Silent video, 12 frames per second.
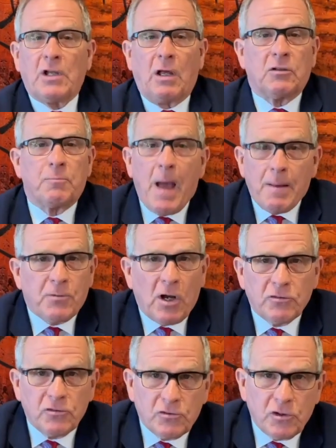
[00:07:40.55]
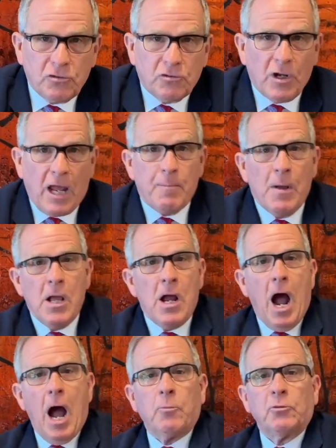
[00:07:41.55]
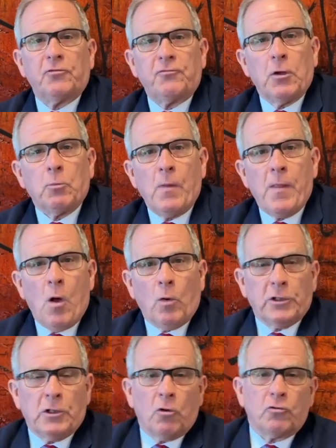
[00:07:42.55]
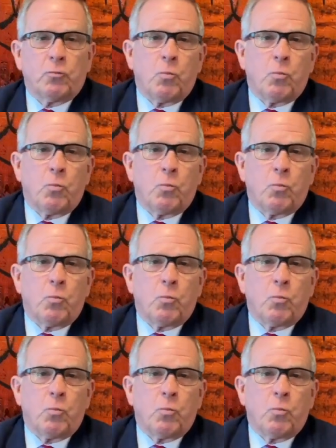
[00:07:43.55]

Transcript: I was baptized in Jesus' name. I was filled with the Holy Ghost.